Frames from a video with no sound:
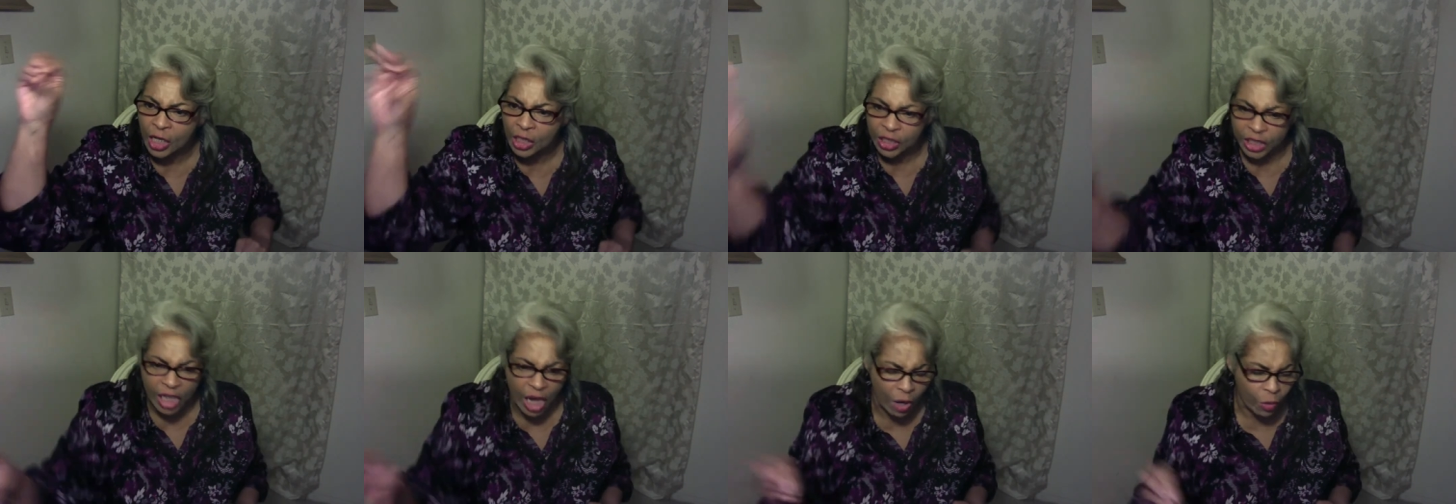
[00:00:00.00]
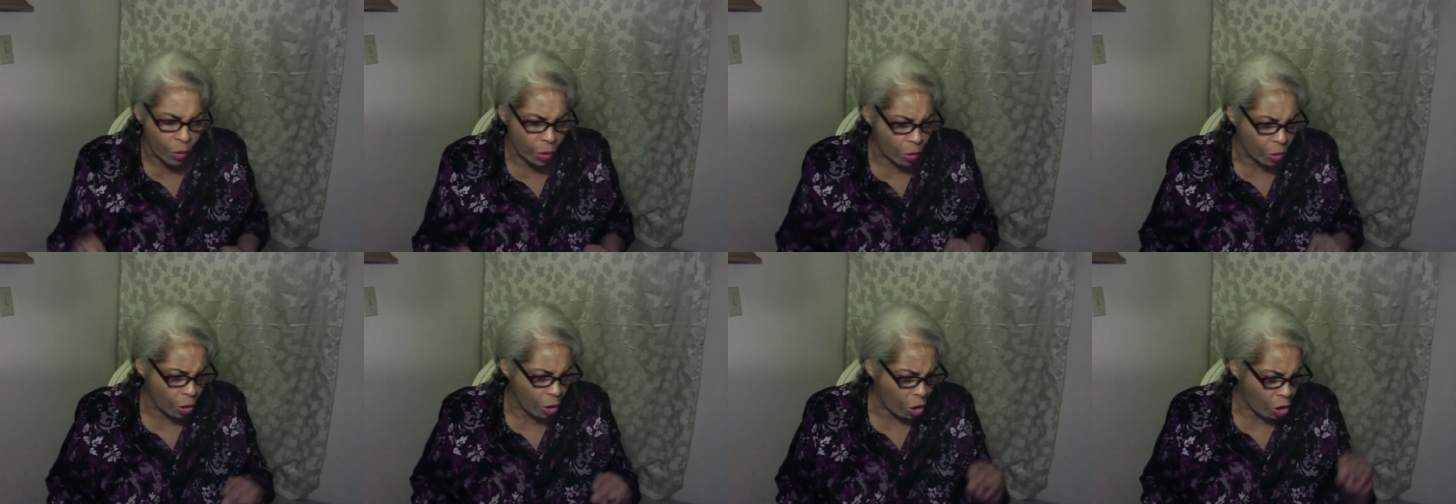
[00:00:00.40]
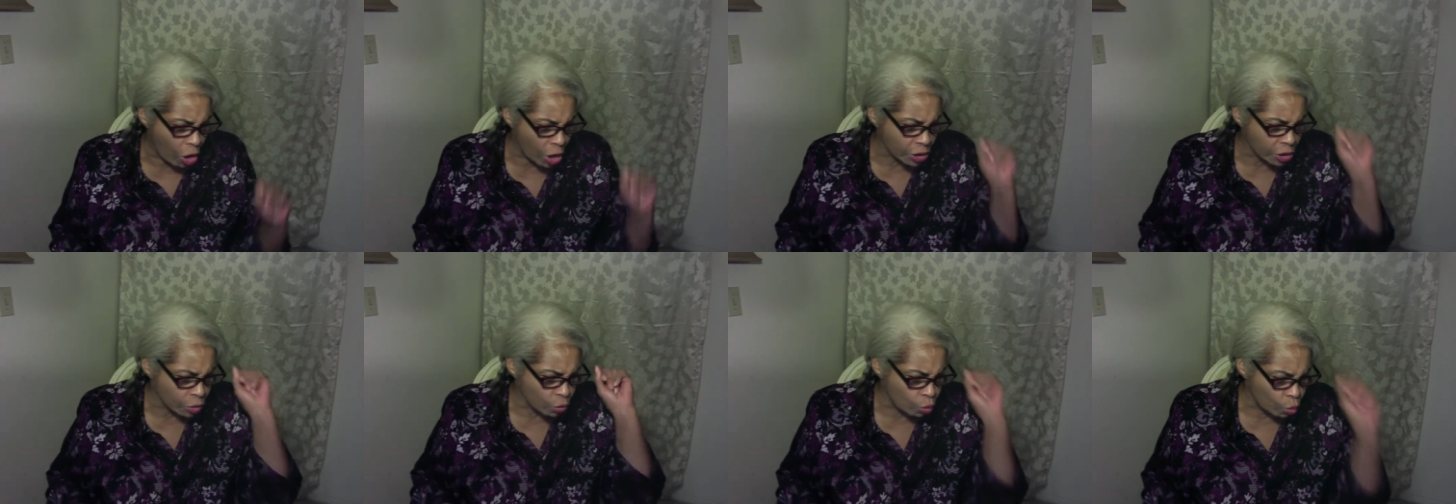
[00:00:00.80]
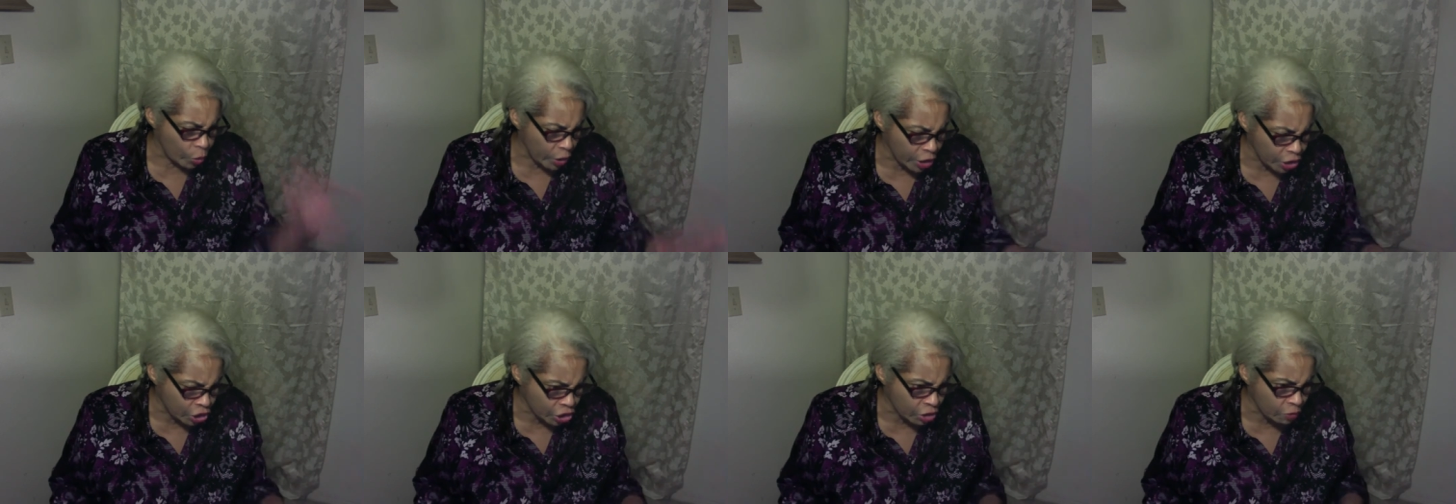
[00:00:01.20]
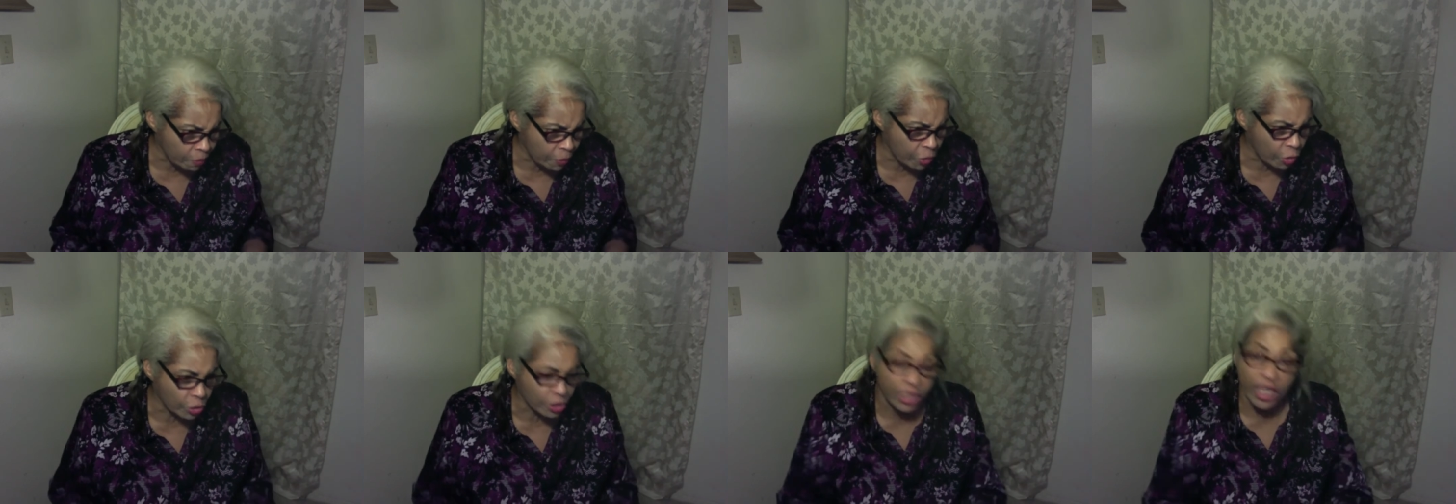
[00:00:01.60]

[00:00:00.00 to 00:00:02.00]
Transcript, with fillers: tarot cards and Ouija boards.